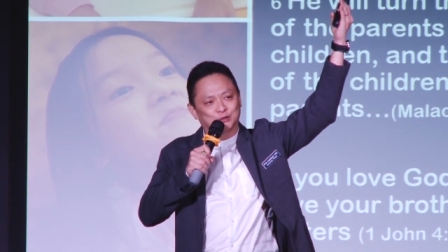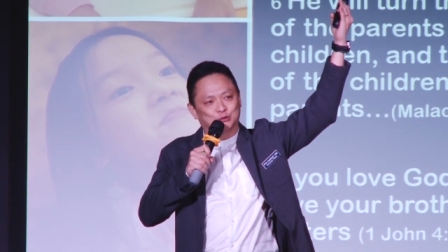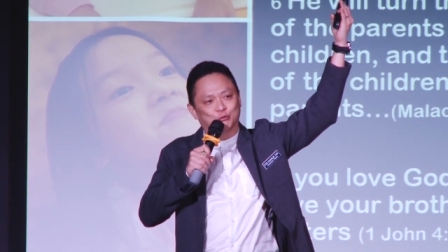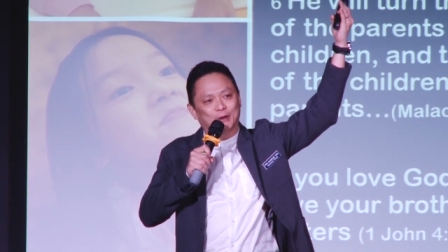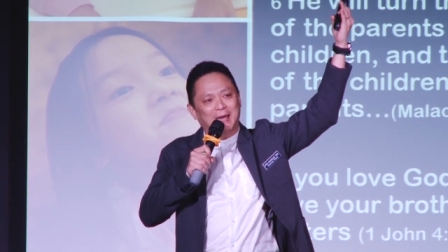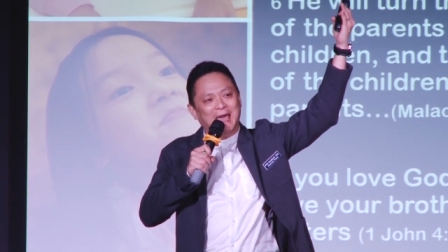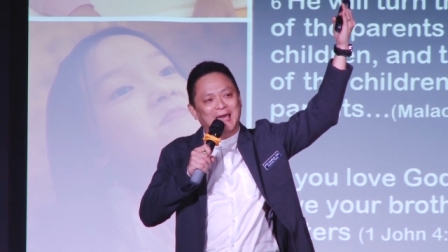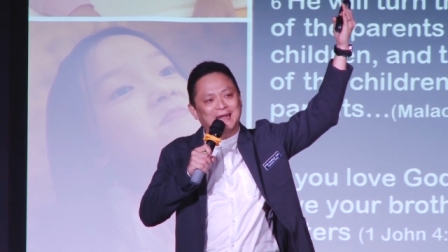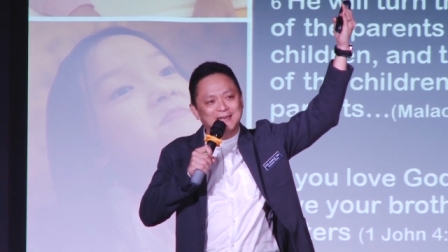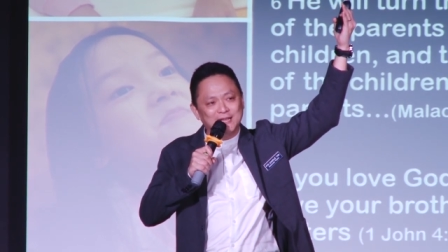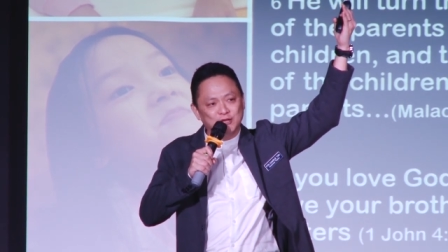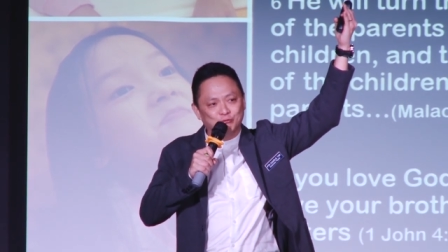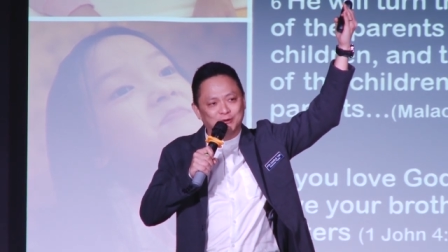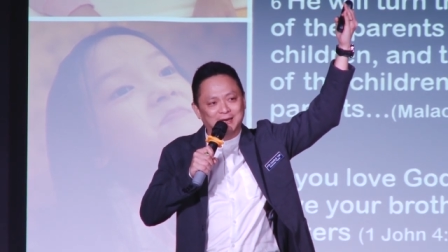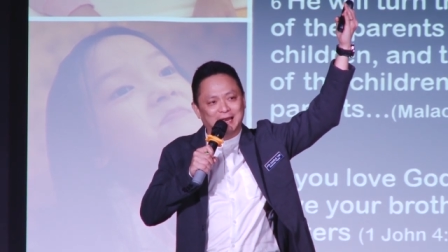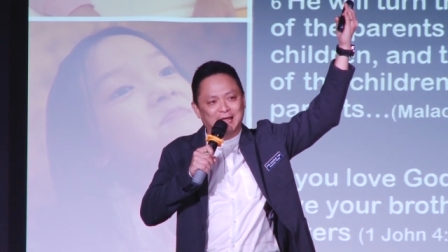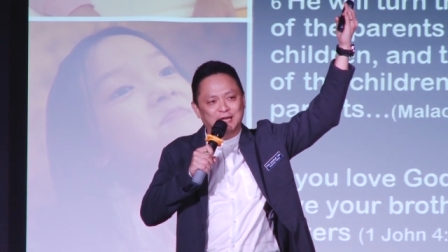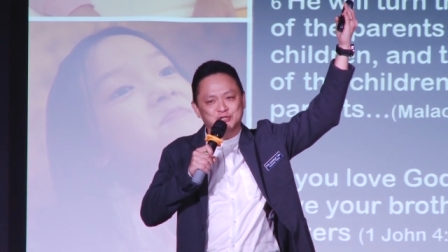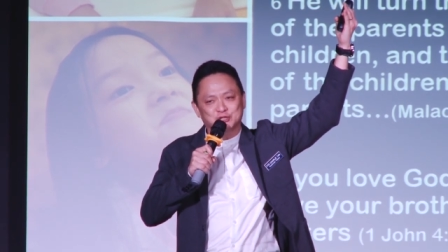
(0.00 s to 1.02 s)
to any
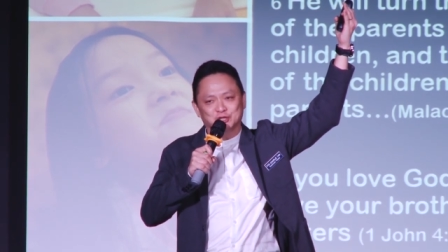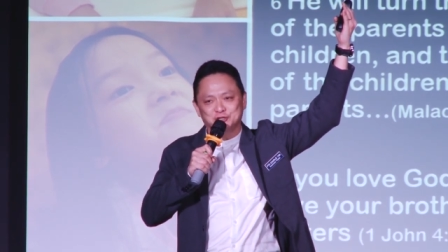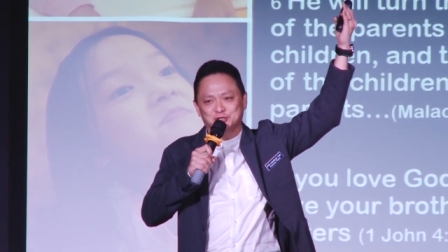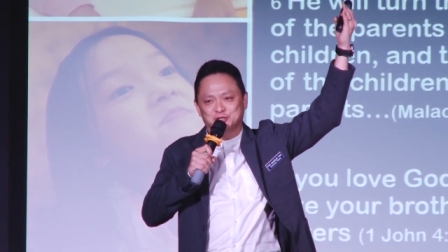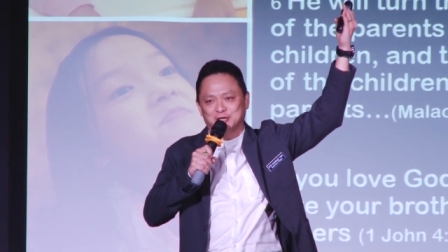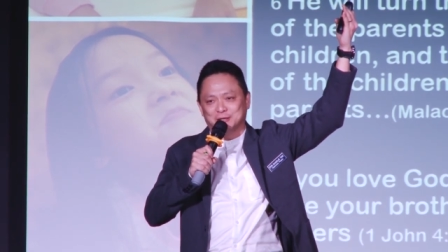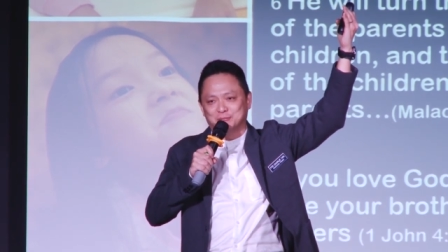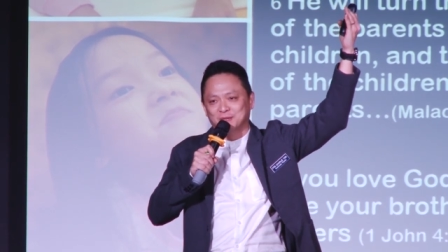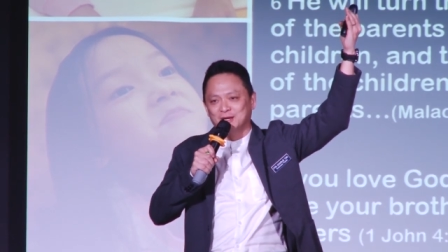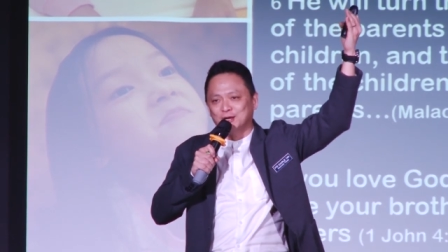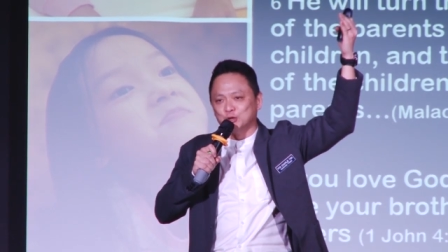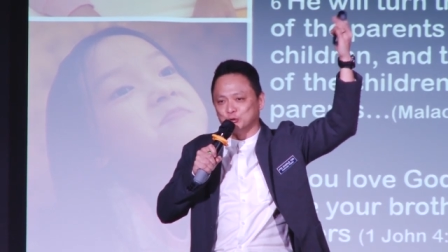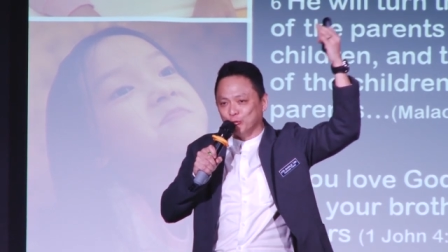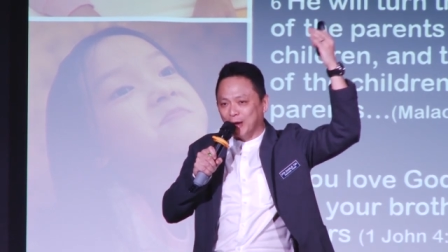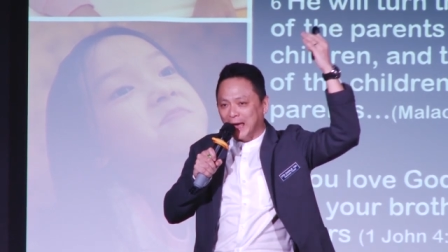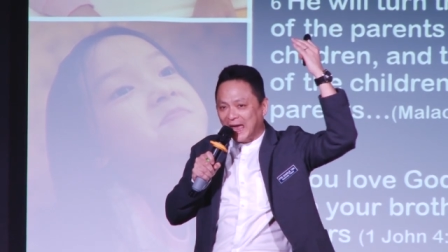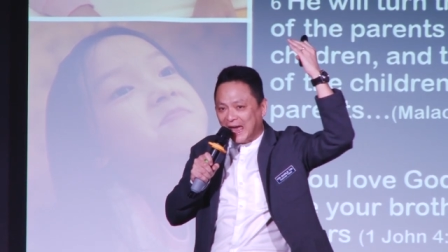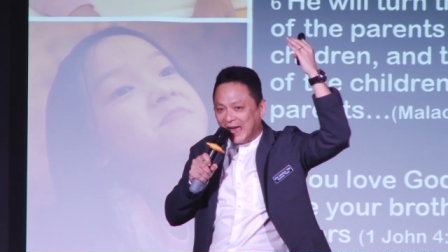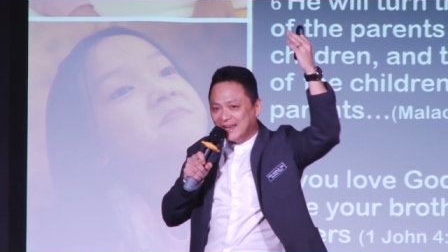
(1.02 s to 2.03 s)
relationship,
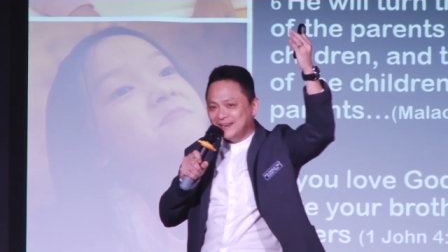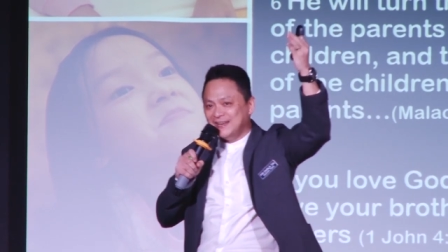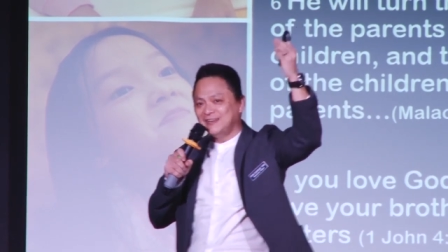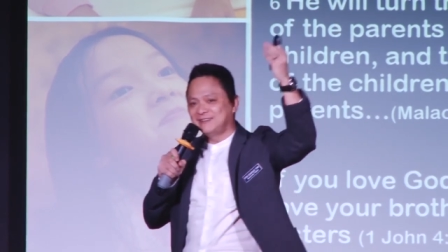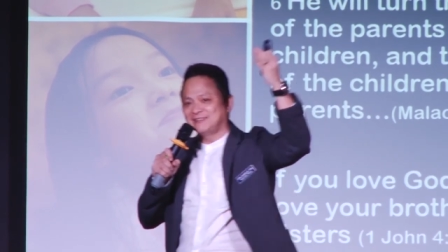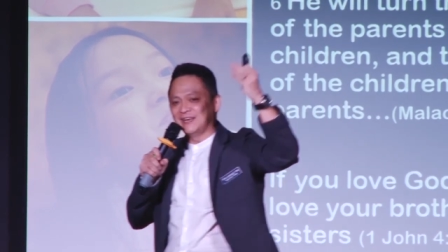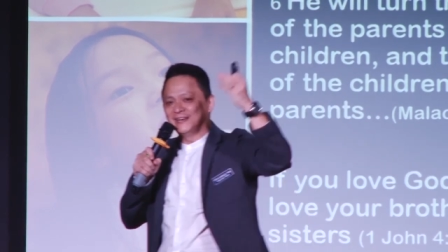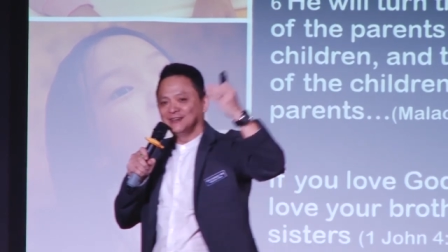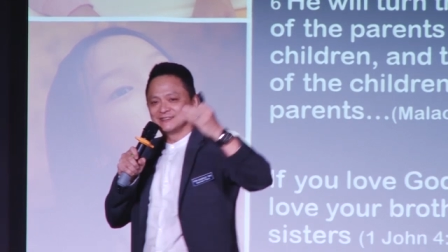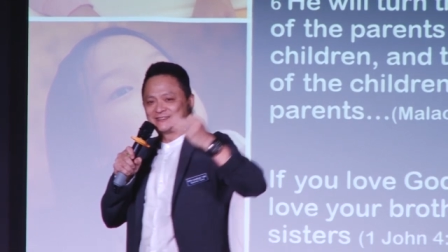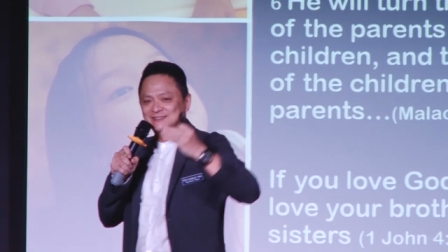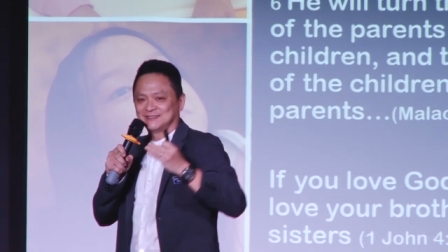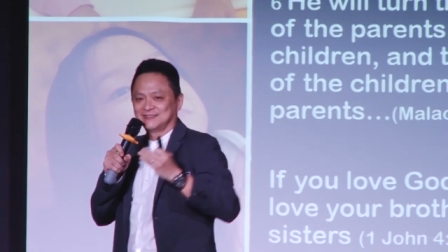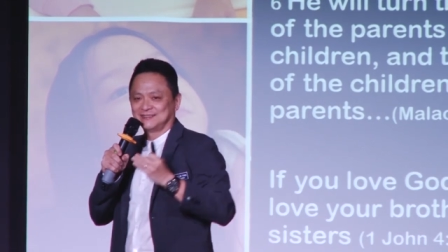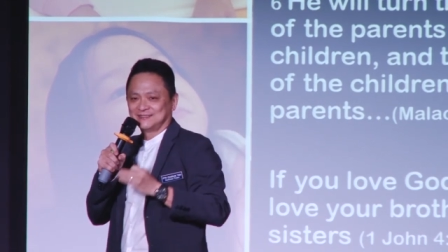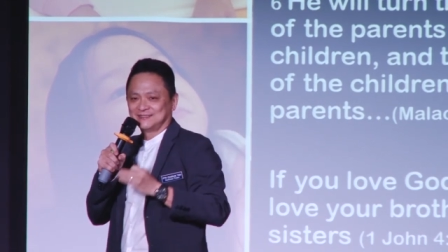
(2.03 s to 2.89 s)
to anything.